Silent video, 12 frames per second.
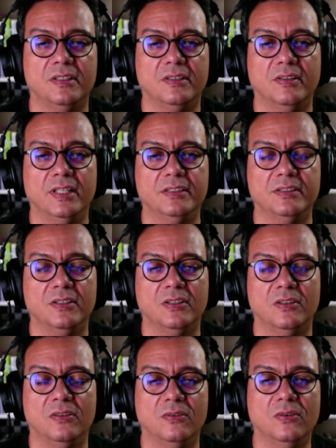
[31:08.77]
right?
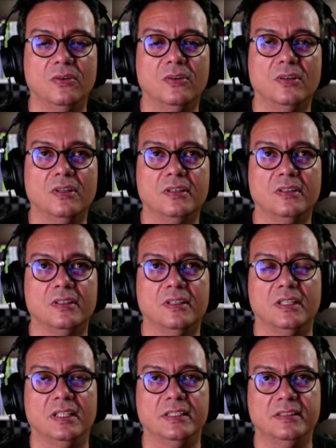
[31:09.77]
Or
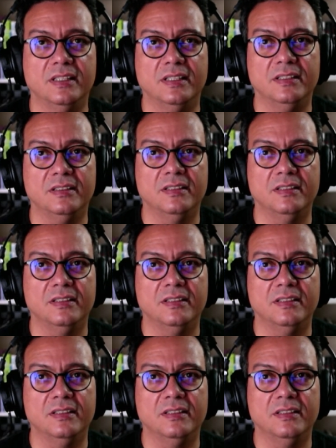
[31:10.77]
let's say